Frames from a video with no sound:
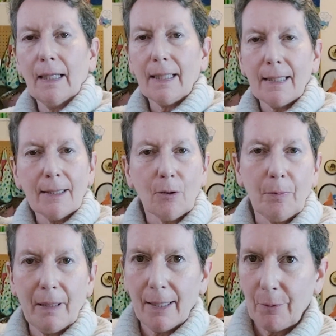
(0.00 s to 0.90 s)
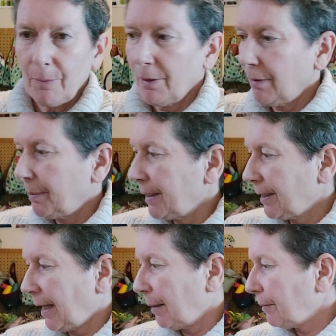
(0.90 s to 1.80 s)
I had a little play with my rubber
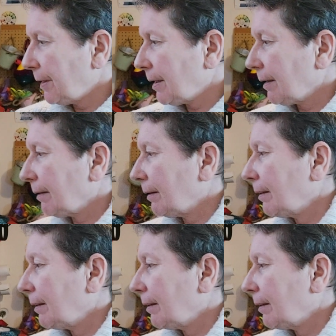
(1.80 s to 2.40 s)
stamps.